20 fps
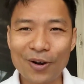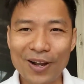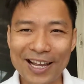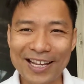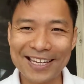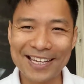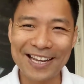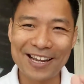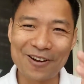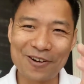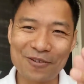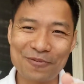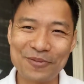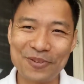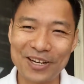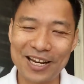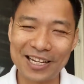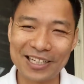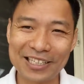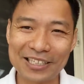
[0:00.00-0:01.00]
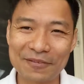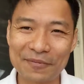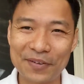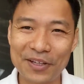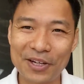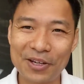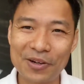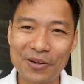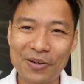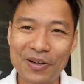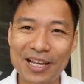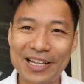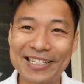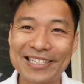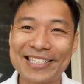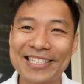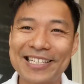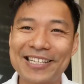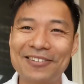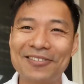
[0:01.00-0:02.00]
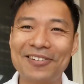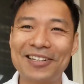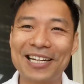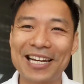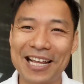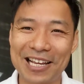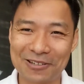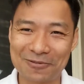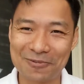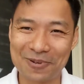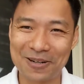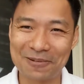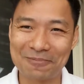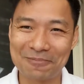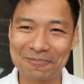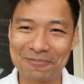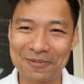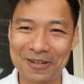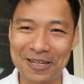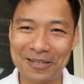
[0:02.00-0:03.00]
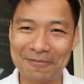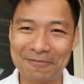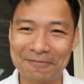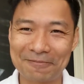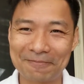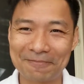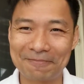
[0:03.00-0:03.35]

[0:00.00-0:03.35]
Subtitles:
Okay, I hope you like this video, and see you in the next one. Bye.